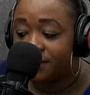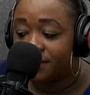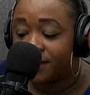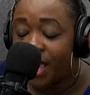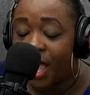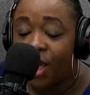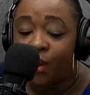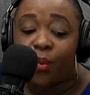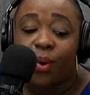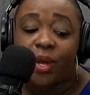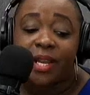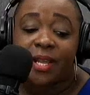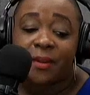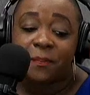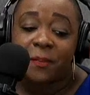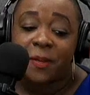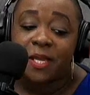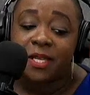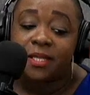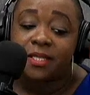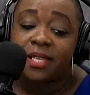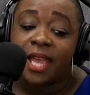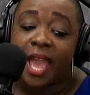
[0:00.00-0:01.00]
I want to
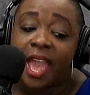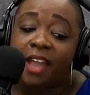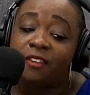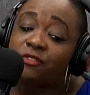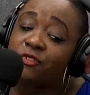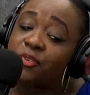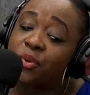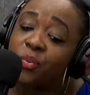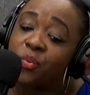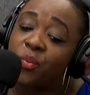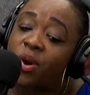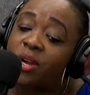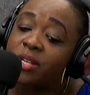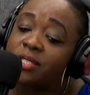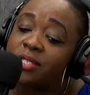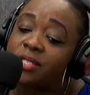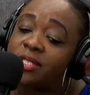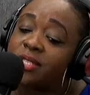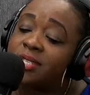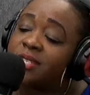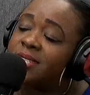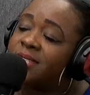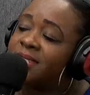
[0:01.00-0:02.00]
appeal to everyone
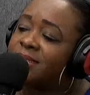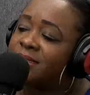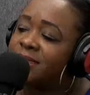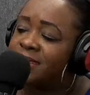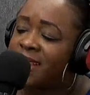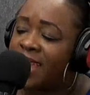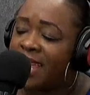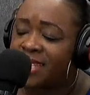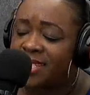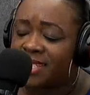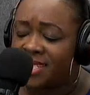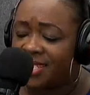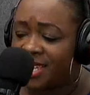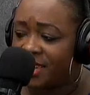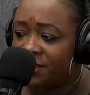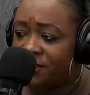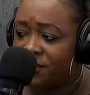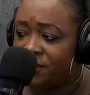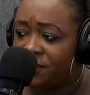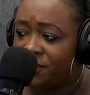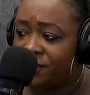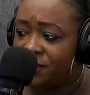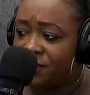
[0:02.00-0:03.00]
to stay
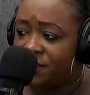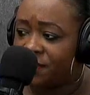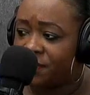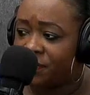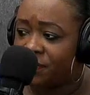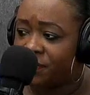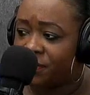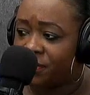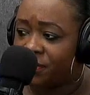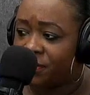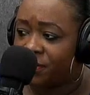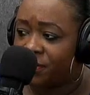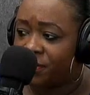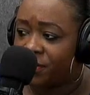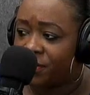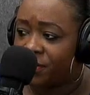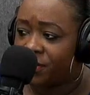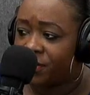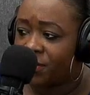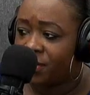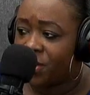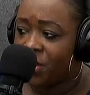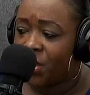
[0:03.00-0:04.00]
safe.
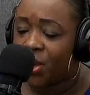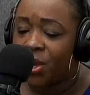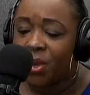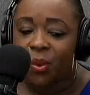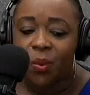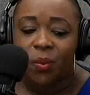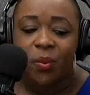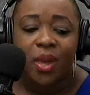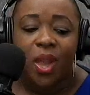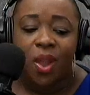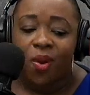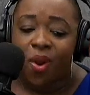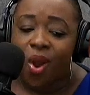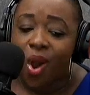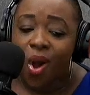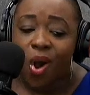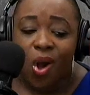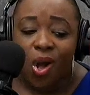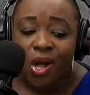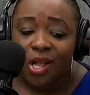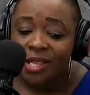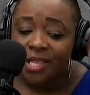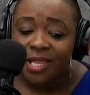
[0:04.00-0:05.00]
We are
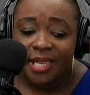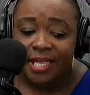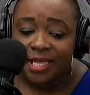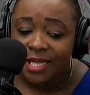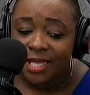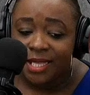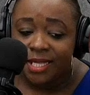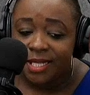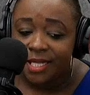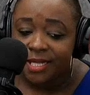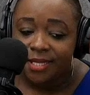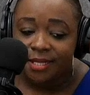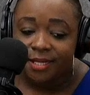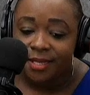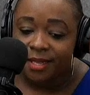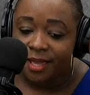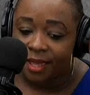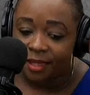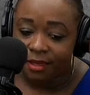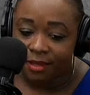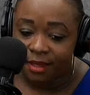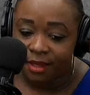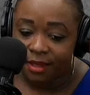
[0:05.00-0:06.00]
all in this
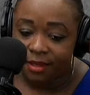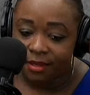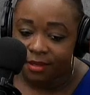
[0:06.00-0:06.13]
together.